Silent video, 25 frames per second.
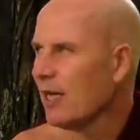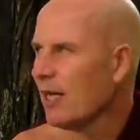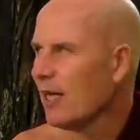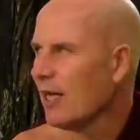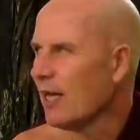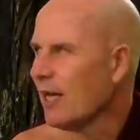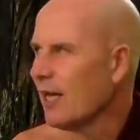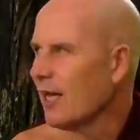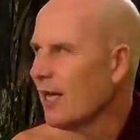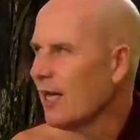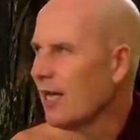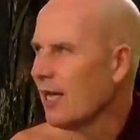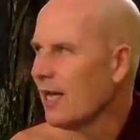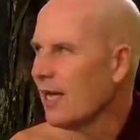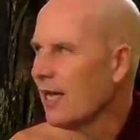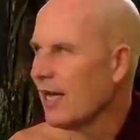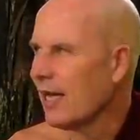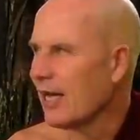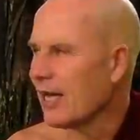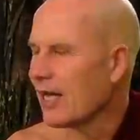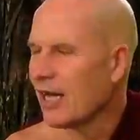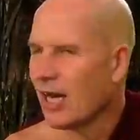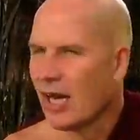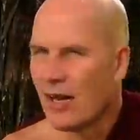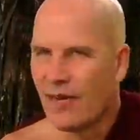
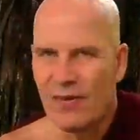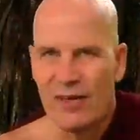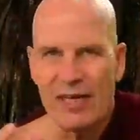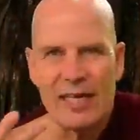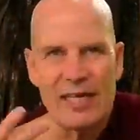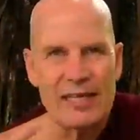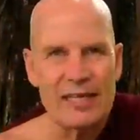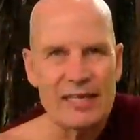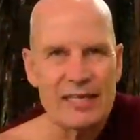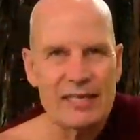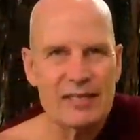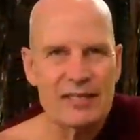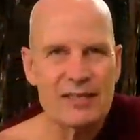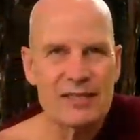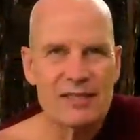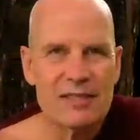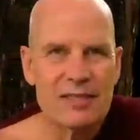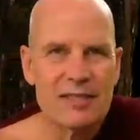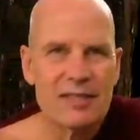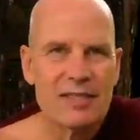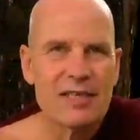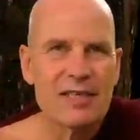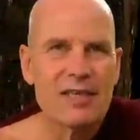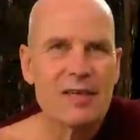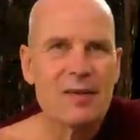covering
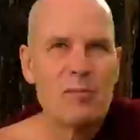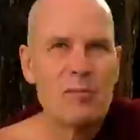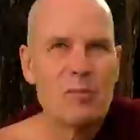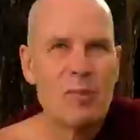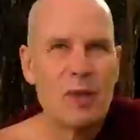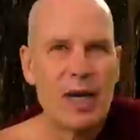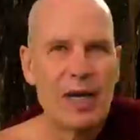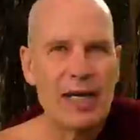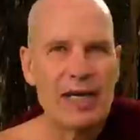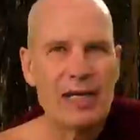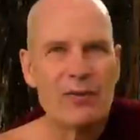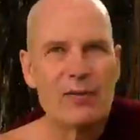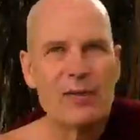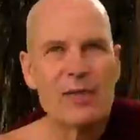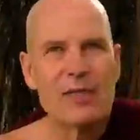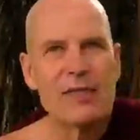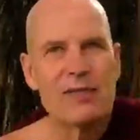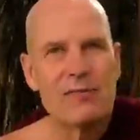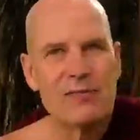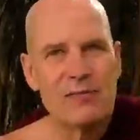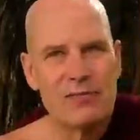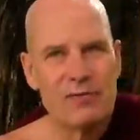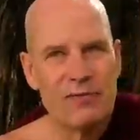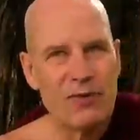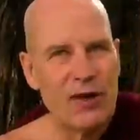this body
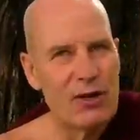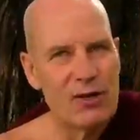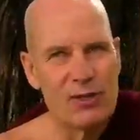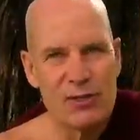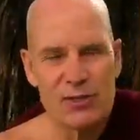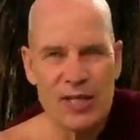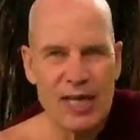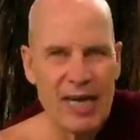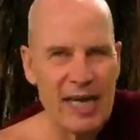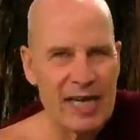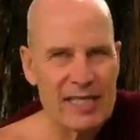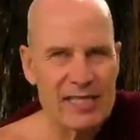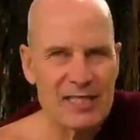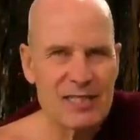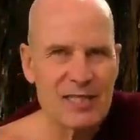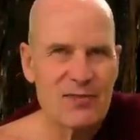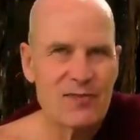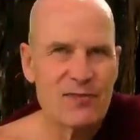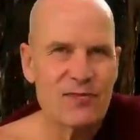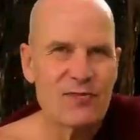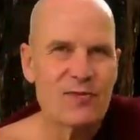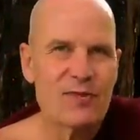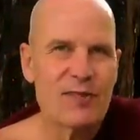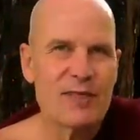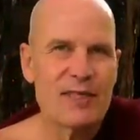with various kinds of